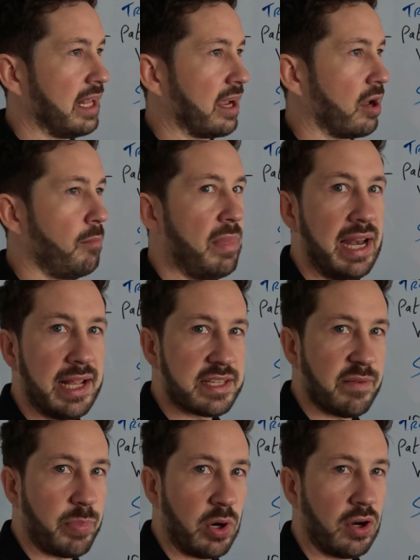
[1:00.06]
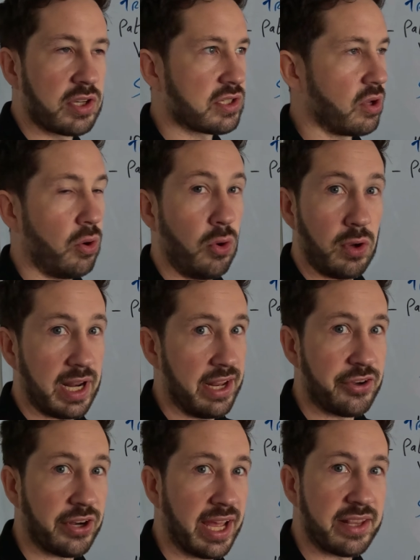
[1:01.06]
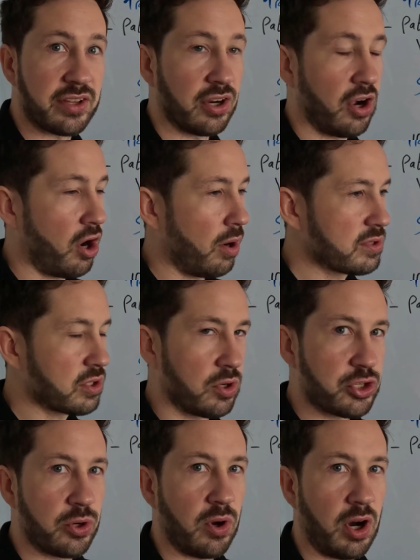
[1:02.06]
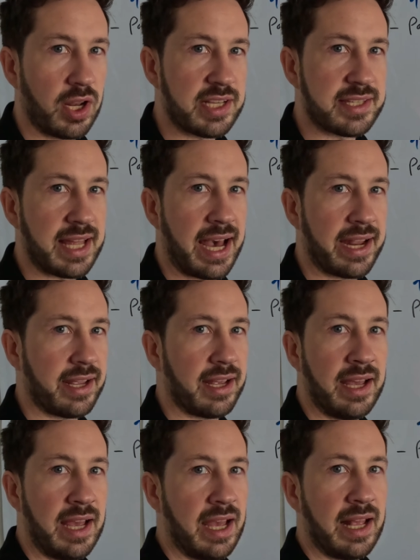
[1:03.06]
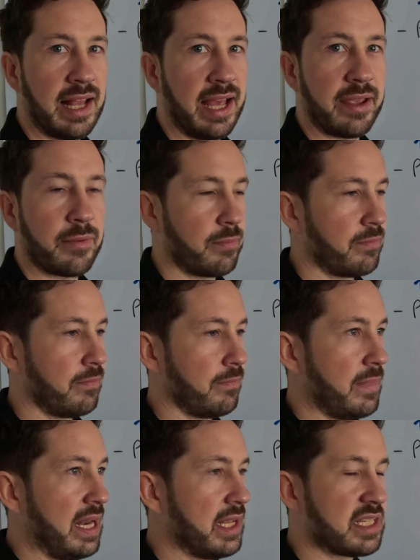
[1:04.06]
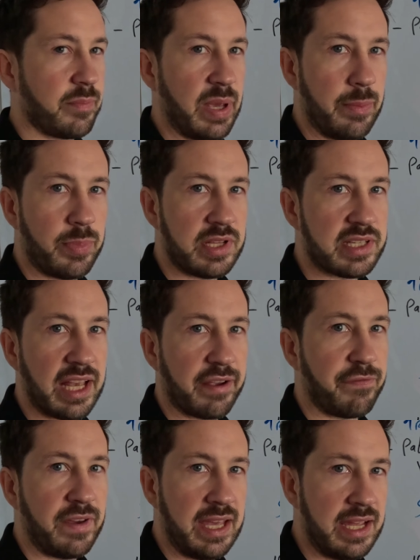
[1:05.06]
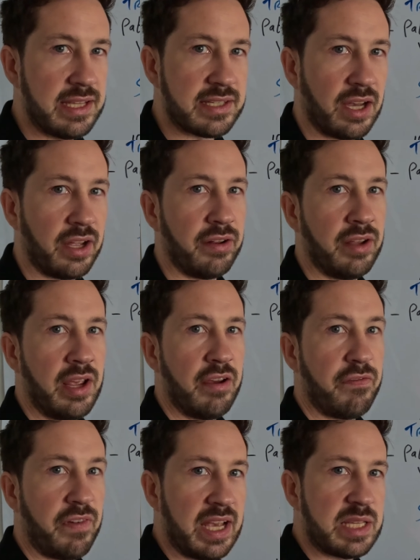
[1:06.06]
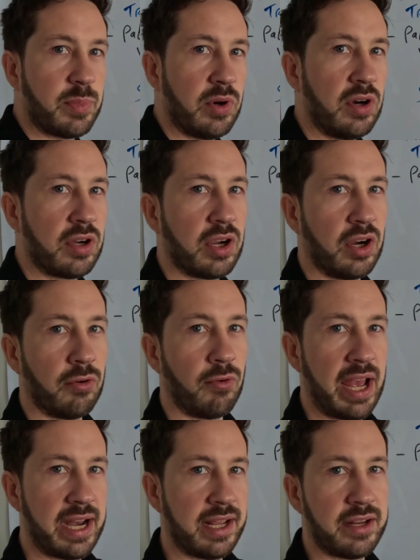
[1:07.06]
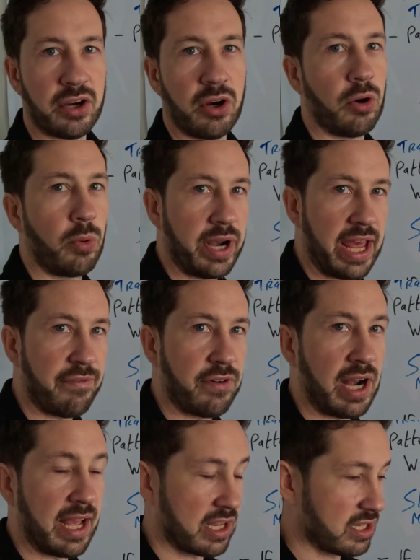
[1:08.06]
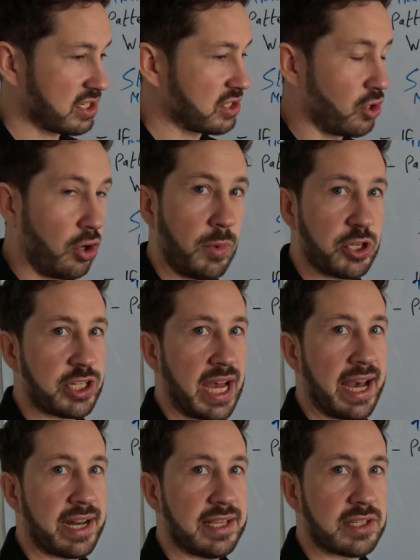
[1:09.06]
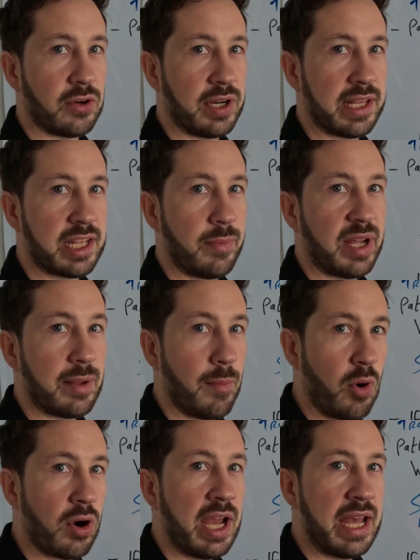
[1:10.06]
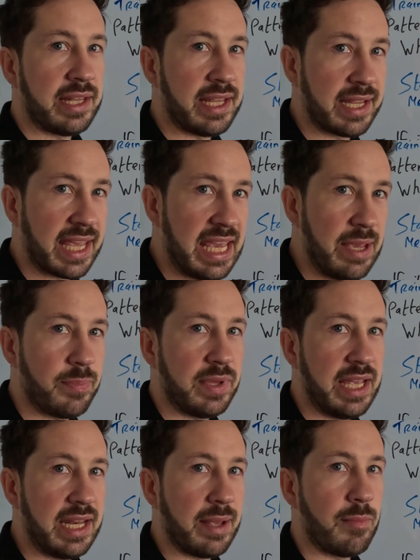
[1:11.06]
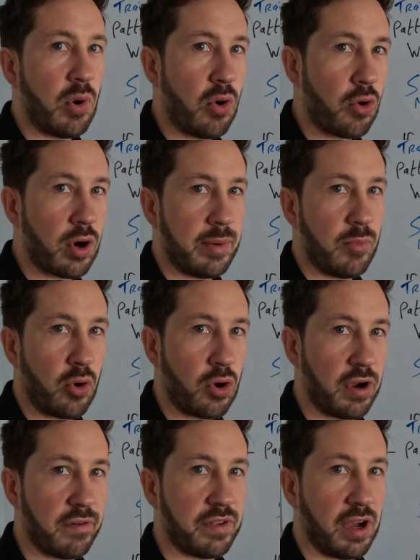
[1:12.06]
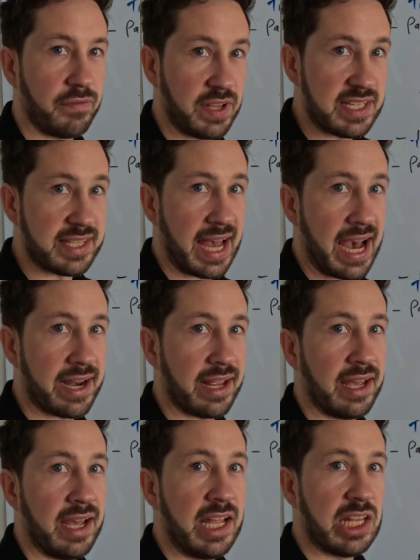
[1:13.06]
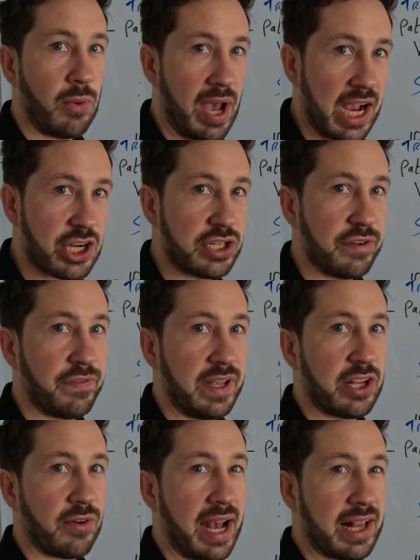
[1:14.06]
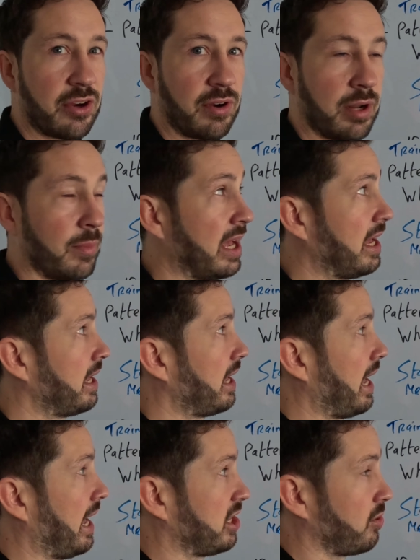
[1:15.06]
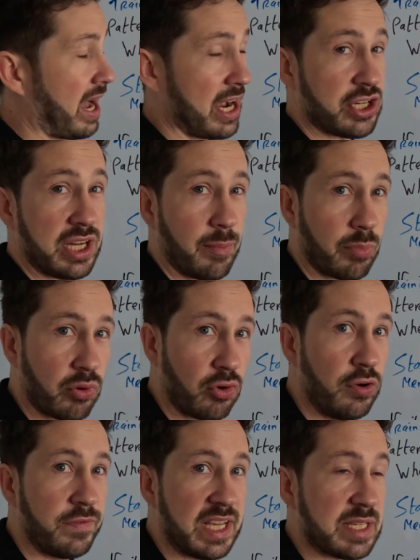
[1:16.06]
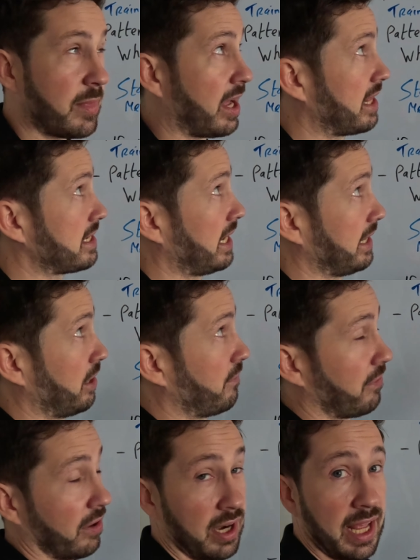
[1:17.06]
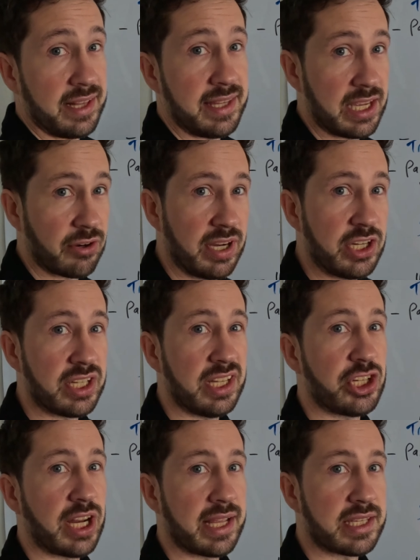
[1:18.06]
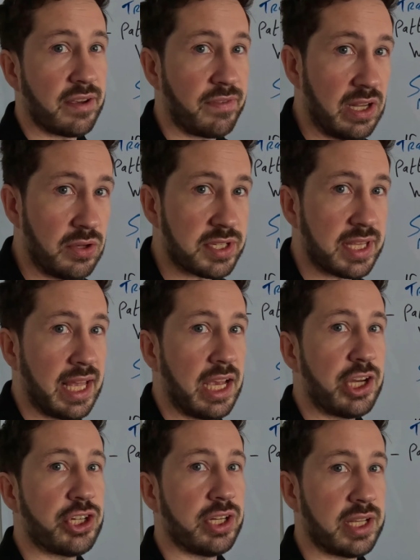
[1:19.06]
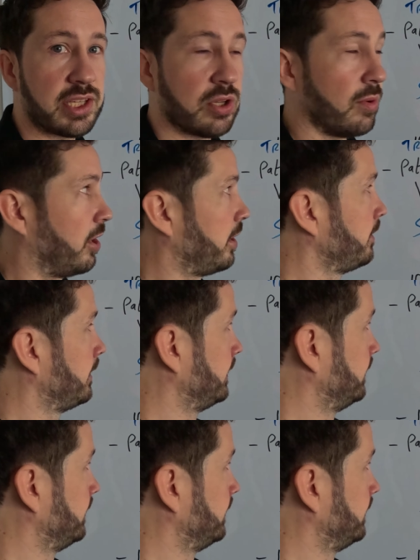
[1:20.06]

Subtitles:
like millions of books, the whole internet. They're always going through all this data, like millions of people's like feeds on Facebook or Reddit or whatever. Like so much data is going into them, and the more they keep needing more and more of this data to actually feed their algorithm, to actually improve these models, and therefore like decrease the chances of hallucination and so on.